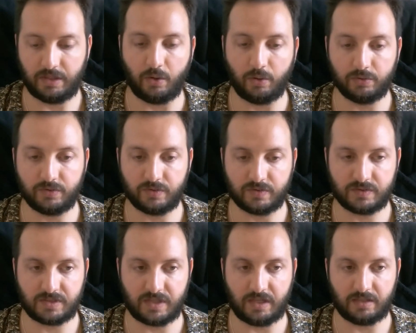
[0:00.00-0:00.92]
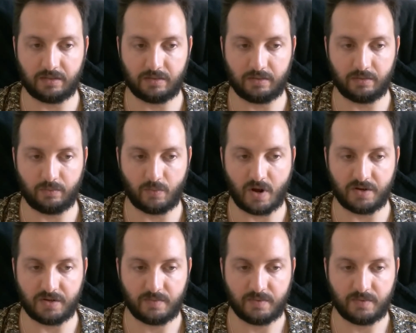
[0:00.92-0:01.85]
on the state
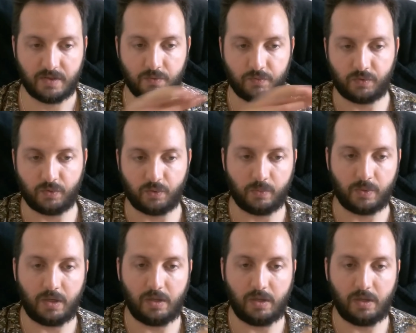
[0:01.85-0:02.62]
one so